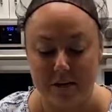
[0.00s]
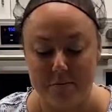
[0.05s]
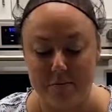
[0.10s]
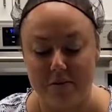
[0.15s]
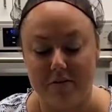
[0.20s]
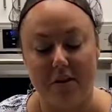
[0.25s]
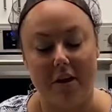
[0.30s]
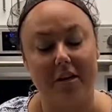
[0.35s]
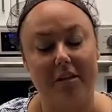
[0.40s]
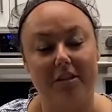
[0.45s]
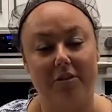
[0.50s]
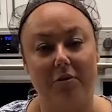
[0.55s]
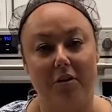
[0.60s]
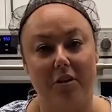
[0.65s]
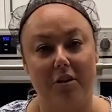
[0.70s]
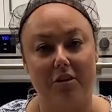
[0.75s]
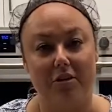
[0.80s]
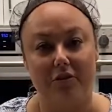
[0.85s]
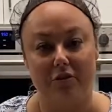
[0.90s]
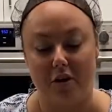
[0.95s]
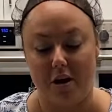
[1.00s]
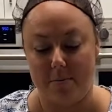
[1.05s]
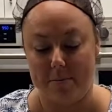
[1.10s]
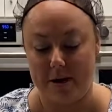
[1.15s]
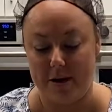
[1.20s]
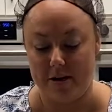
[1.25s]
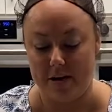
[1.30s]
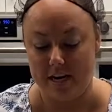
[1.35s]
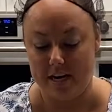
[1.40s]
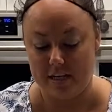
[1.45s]
move on to our
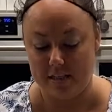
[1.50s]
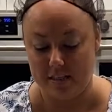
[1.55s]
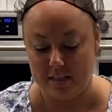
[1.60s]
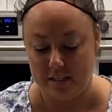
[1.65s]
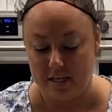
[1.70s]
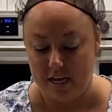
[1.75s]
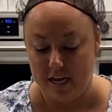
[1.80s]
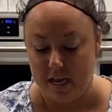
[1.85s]
strawberries.